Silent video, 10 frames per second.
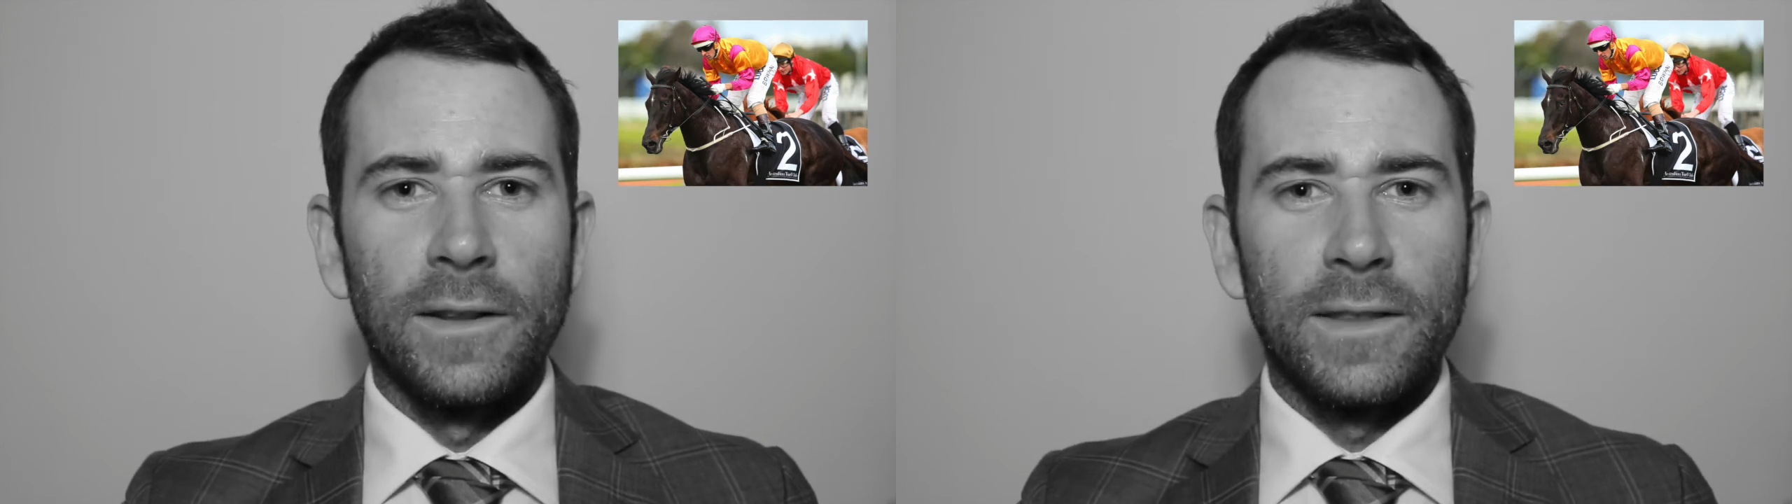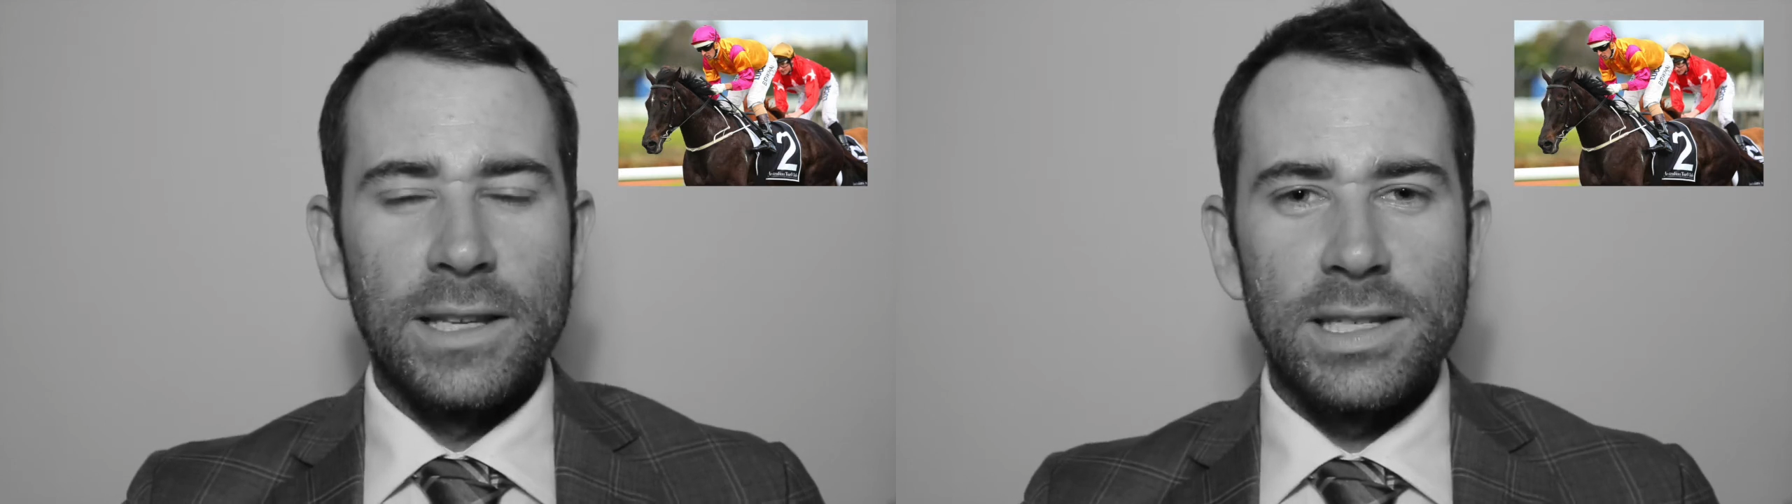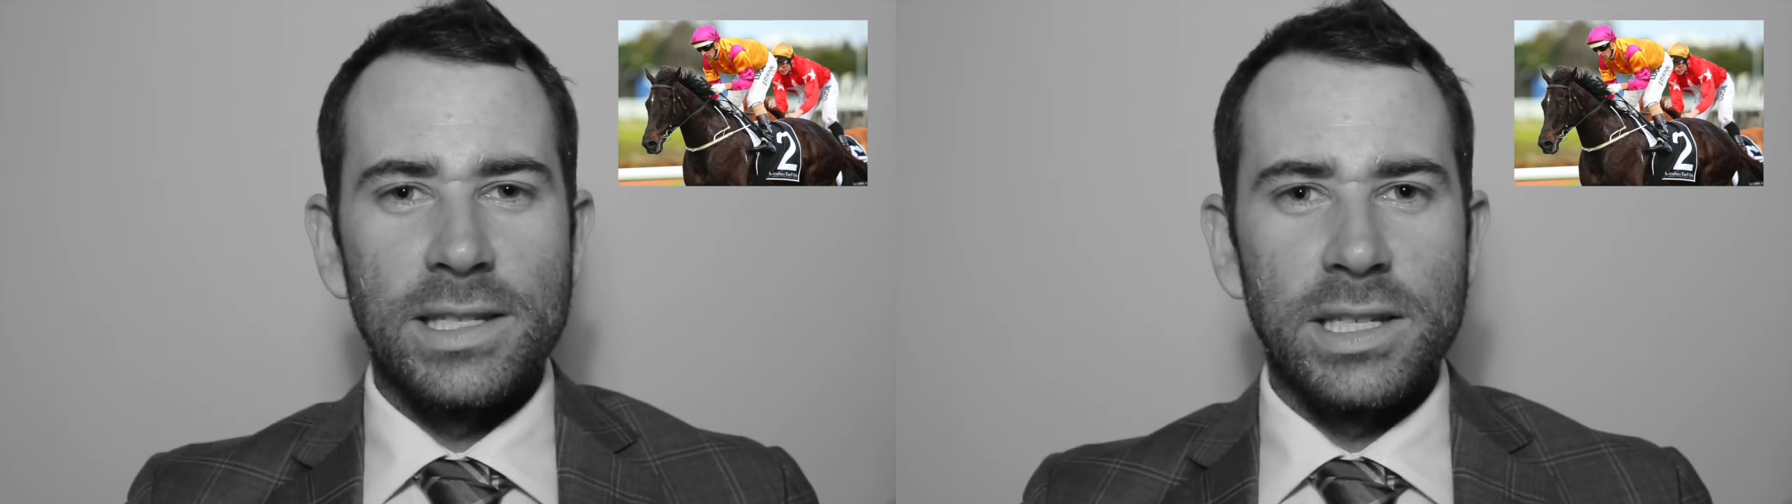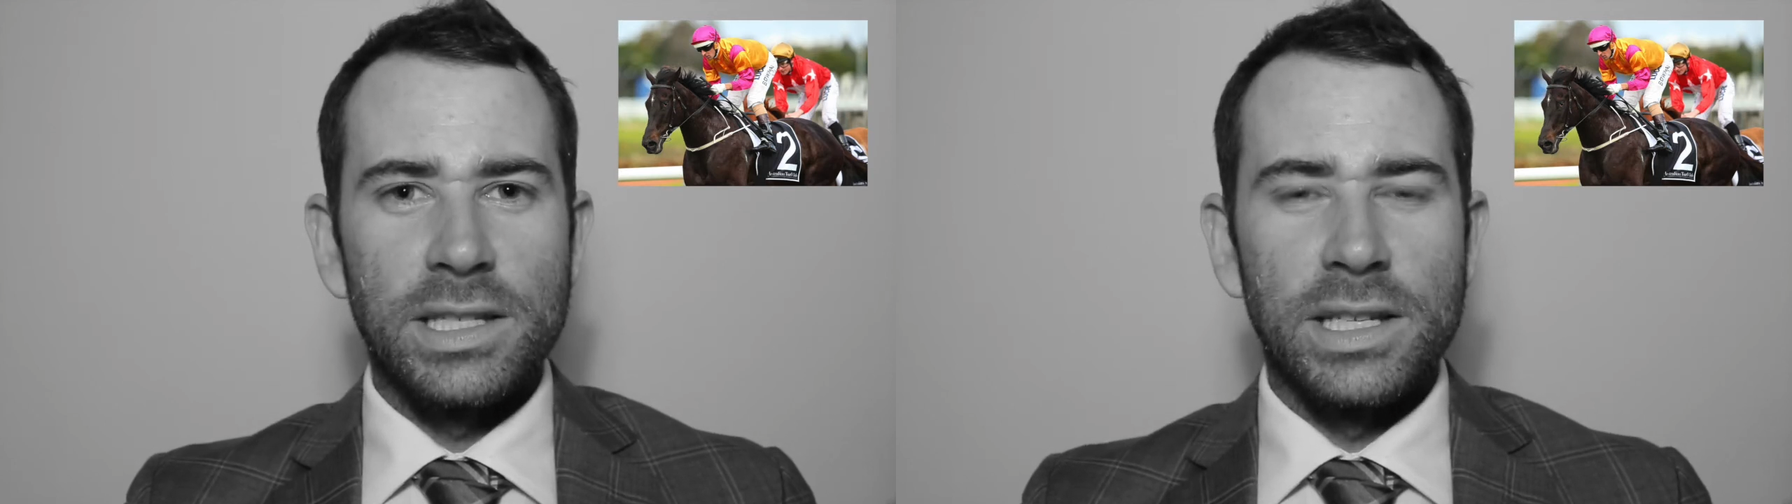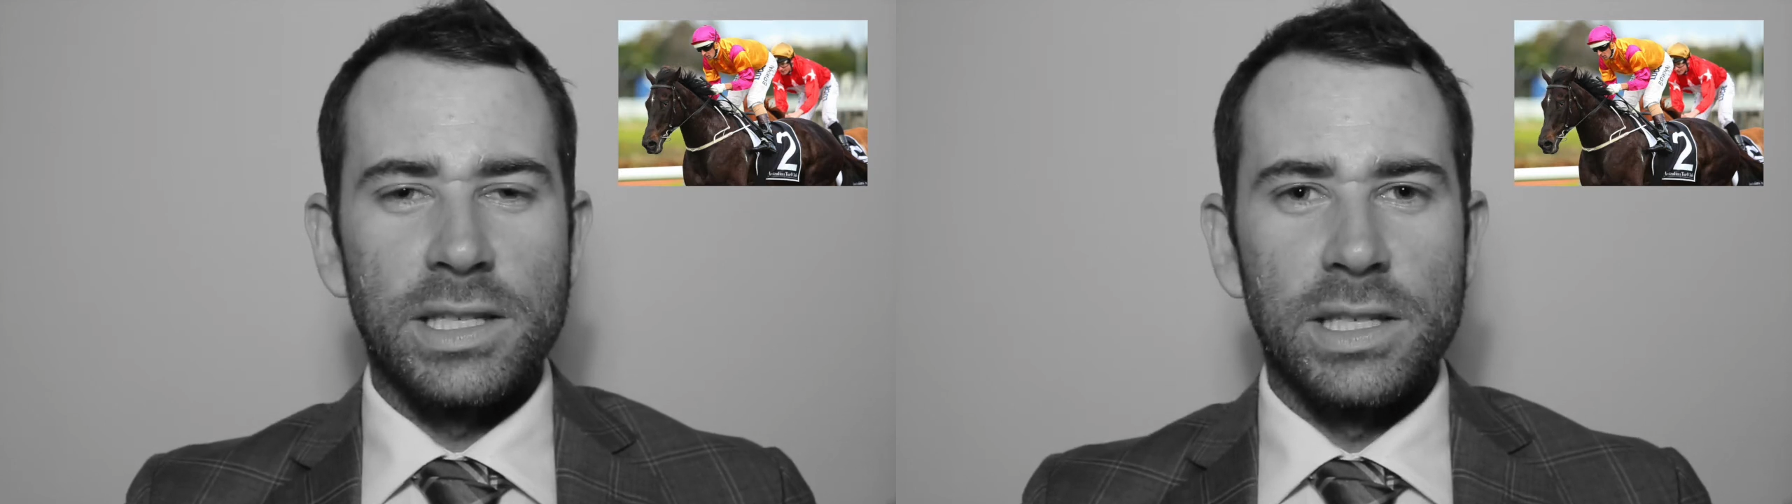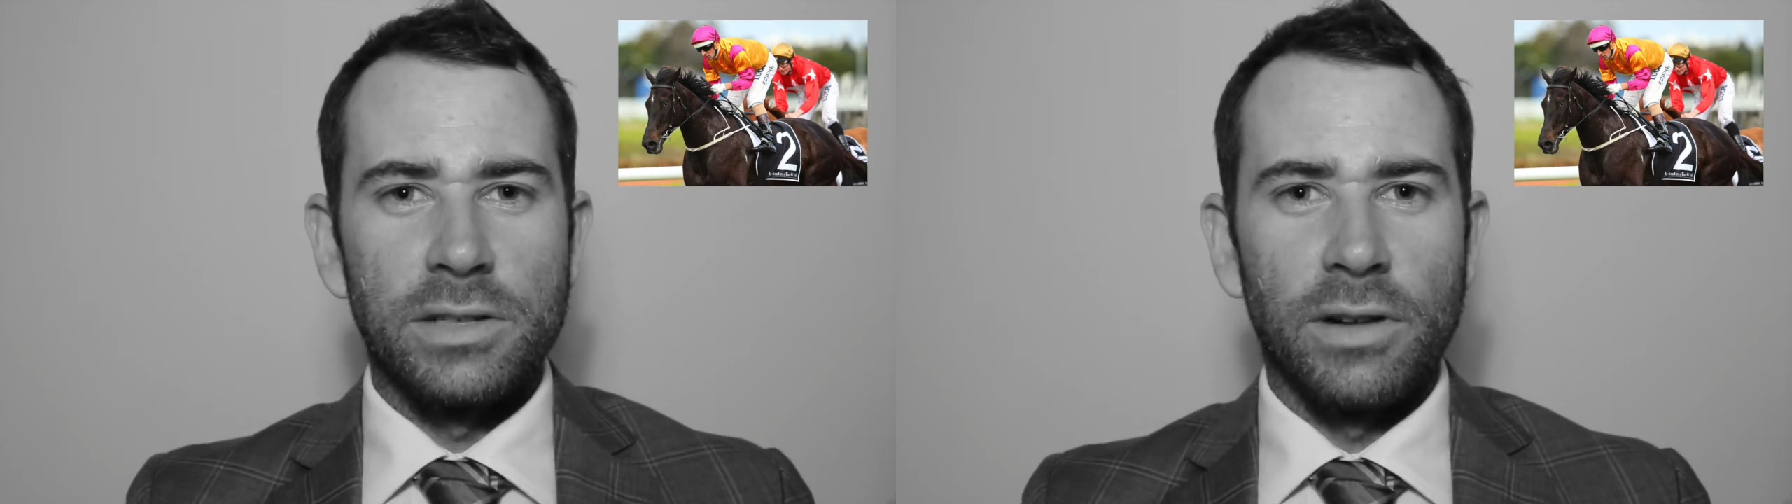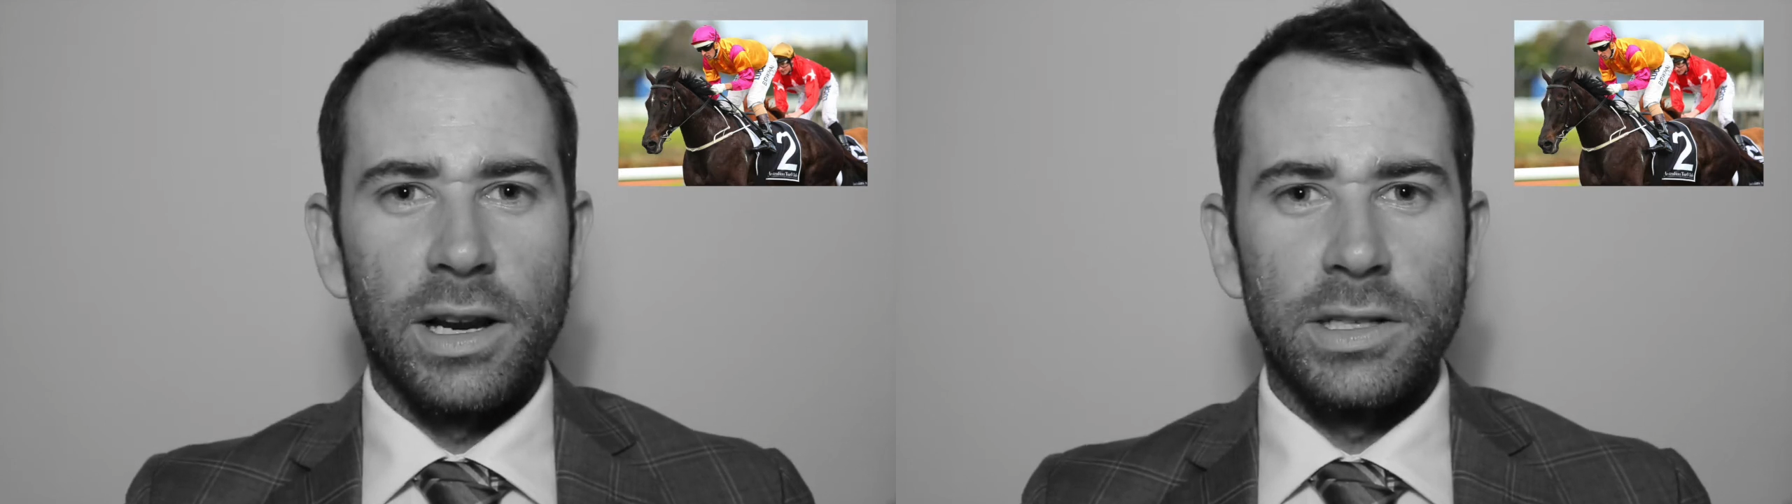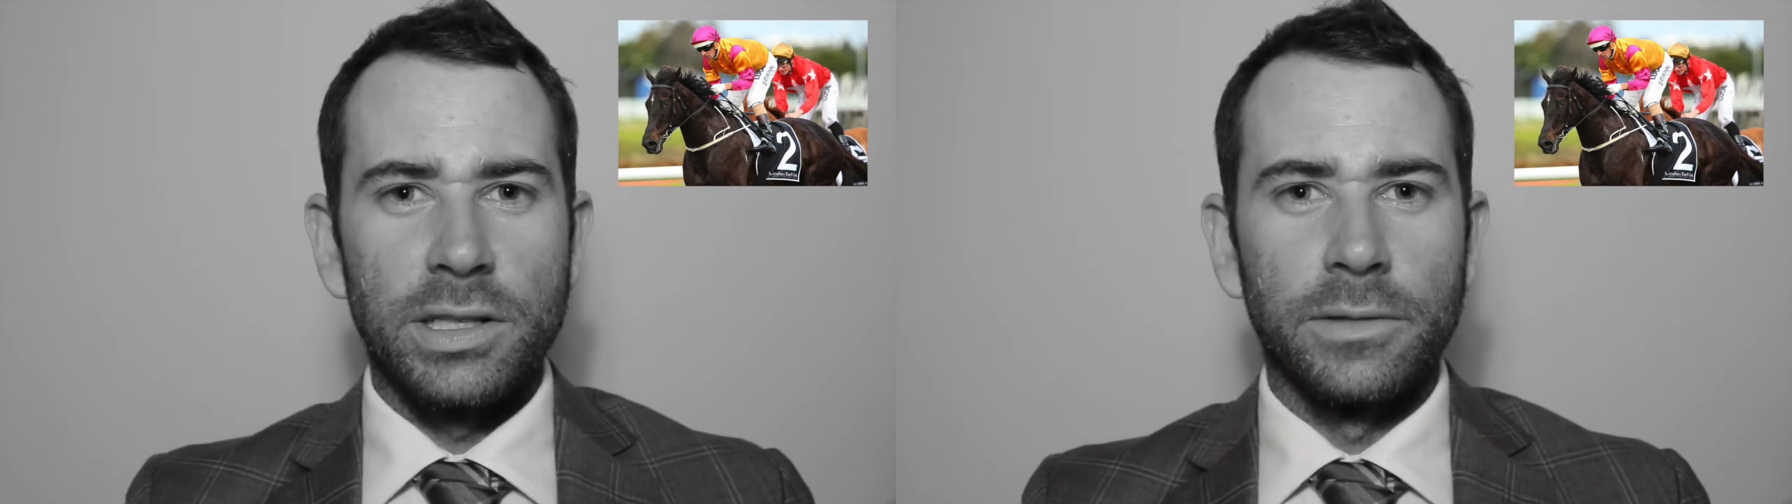This is his distance
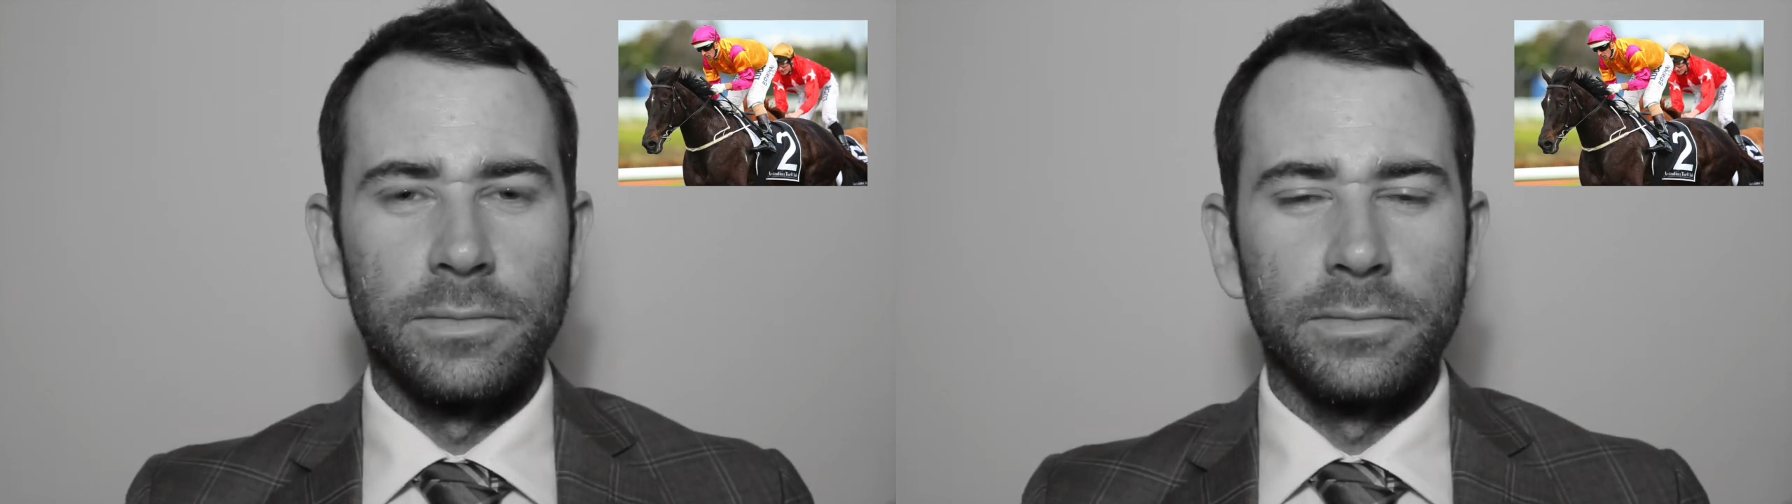range.